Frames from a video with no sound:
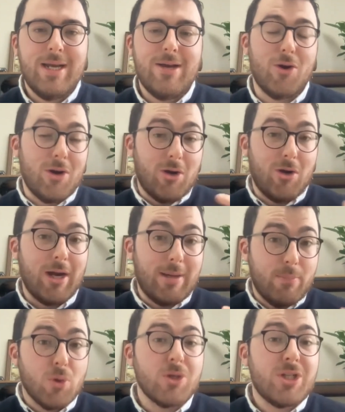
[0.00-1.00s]
or
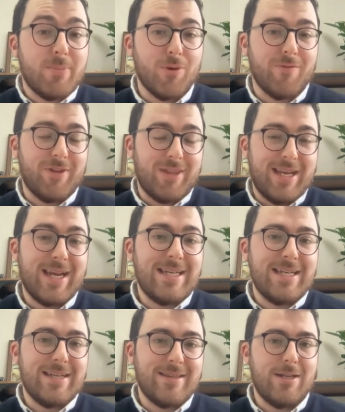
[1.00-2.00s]
had more support for the
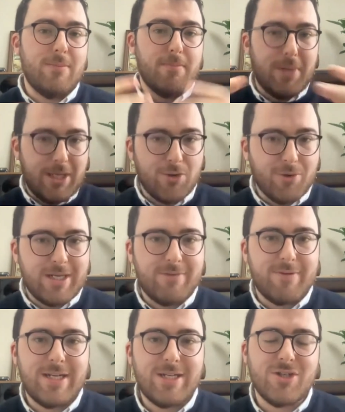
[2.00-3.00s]
idea that minority
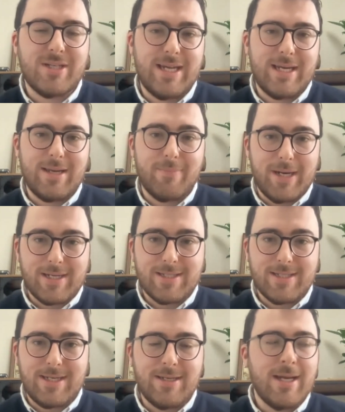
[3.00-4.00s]
rights should take a back
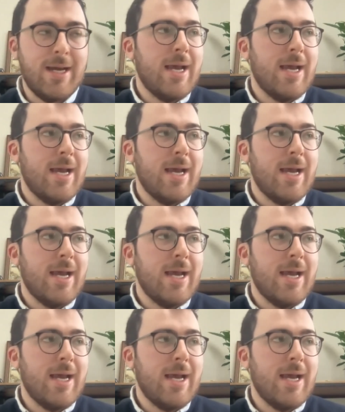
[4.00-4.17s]
seat.